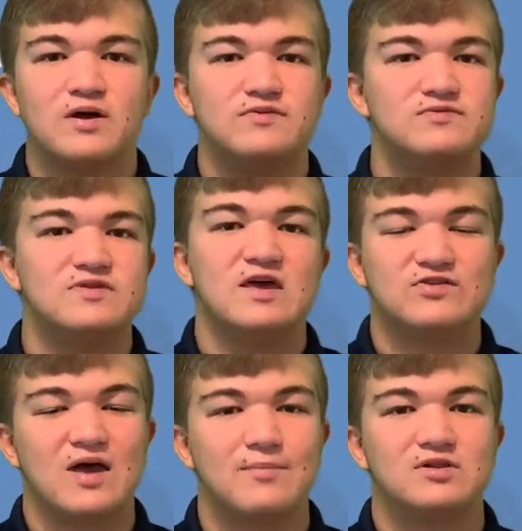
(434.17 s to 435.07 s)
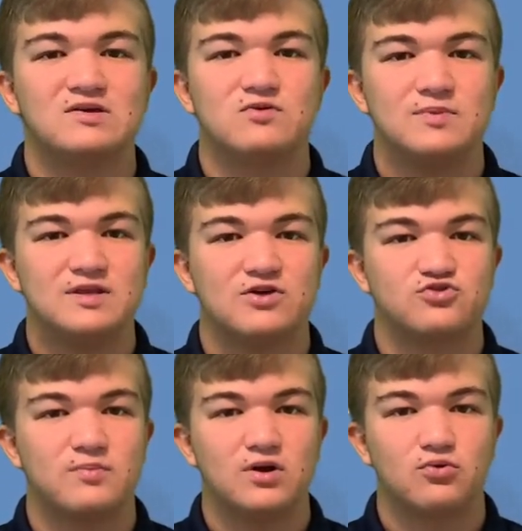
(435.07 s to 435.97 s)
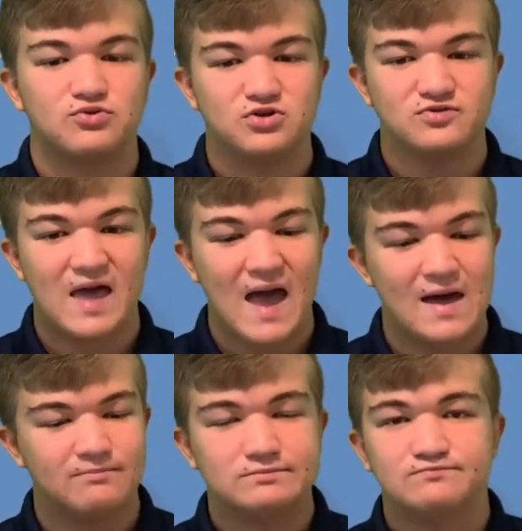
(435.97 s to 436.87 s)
This, I believe, would be detrimental to that.